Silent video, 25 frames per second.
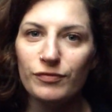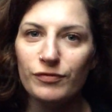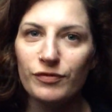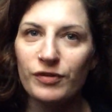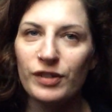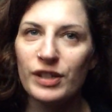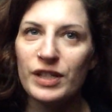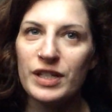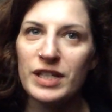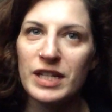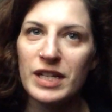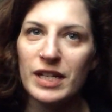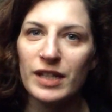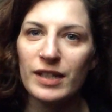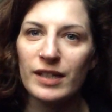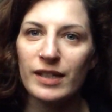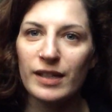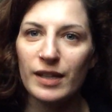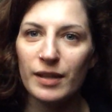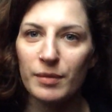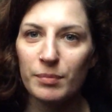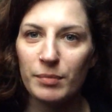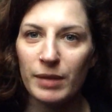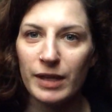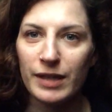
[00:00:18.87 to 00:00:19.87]

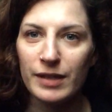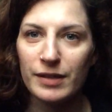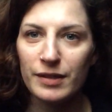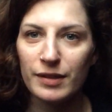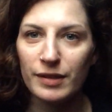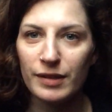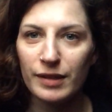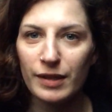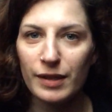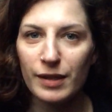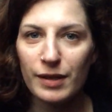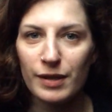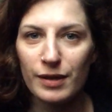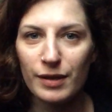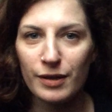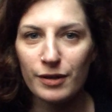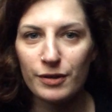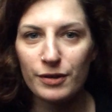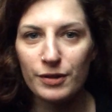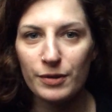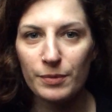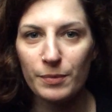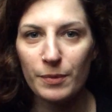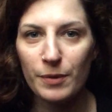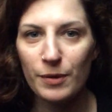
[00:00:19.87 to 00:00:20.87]
physically and mentally, I
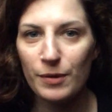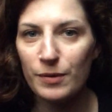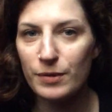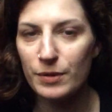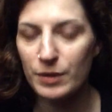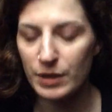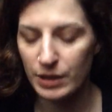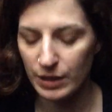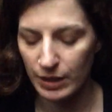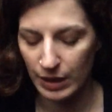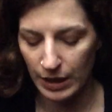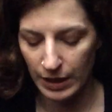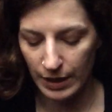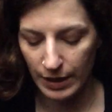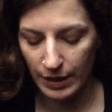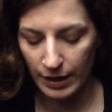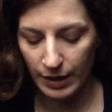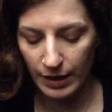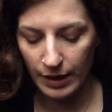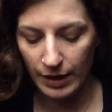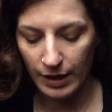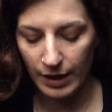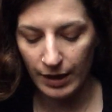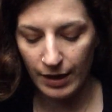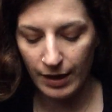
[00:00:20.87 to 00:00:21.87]
suppose.
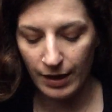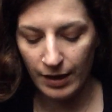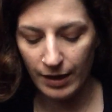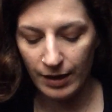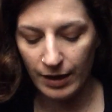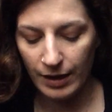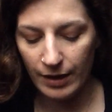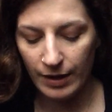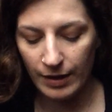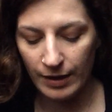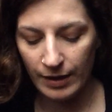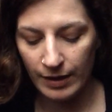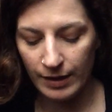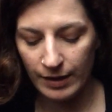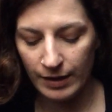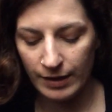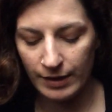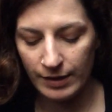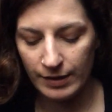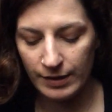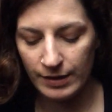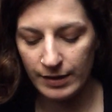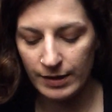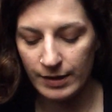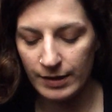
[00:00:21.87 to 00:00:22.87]

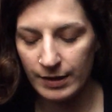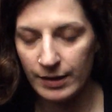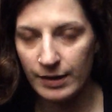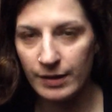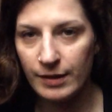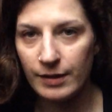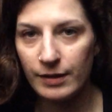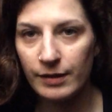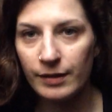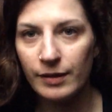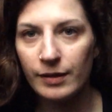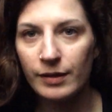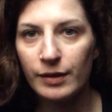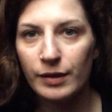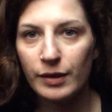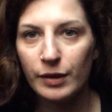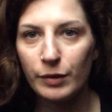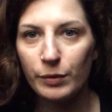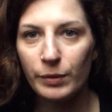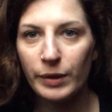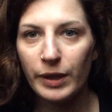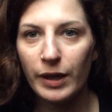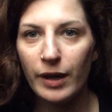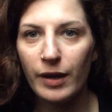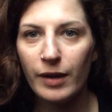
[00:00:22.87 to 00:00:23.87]
And
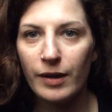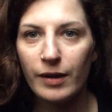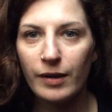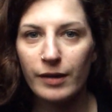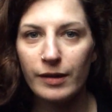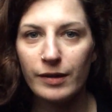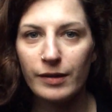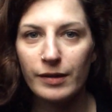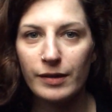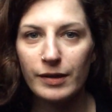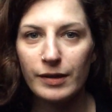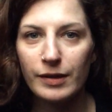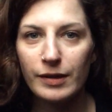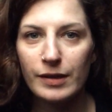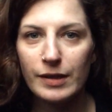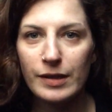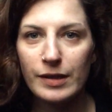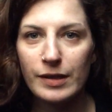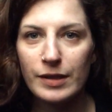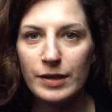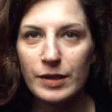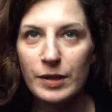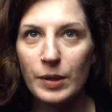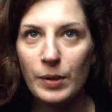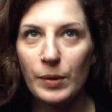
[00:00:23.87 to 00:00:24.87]
here we are.
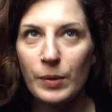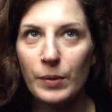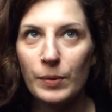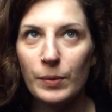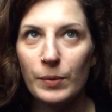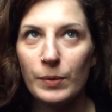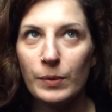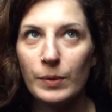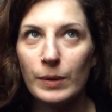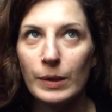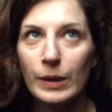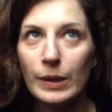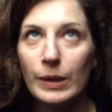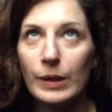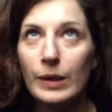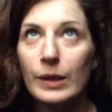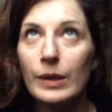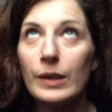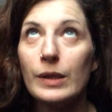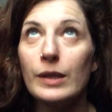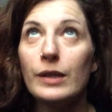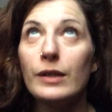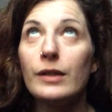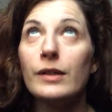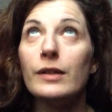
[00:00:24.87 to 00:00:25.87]
So
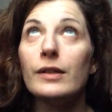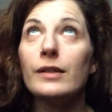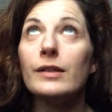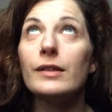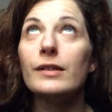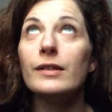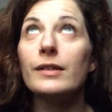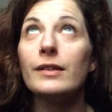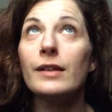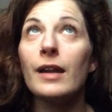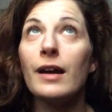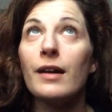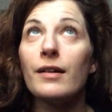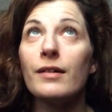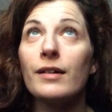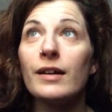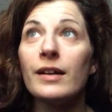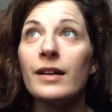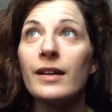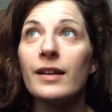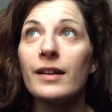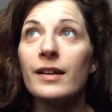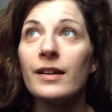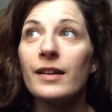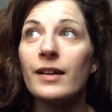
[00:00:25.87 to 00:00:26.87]
now
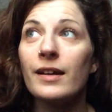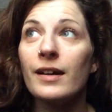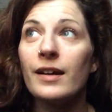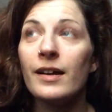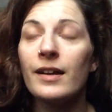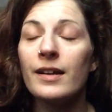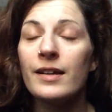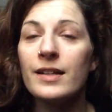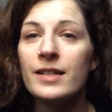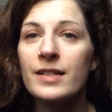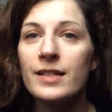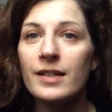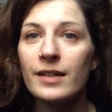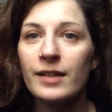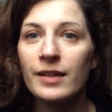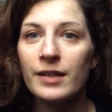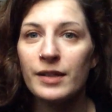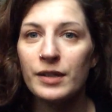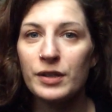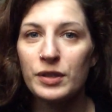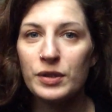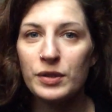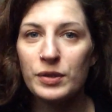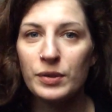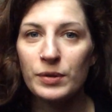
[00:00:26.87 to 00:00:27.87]
I
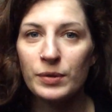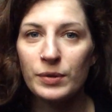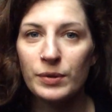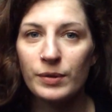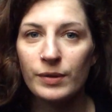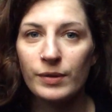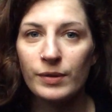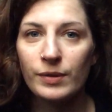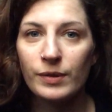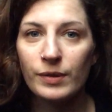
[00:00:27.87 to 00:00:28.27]
decided to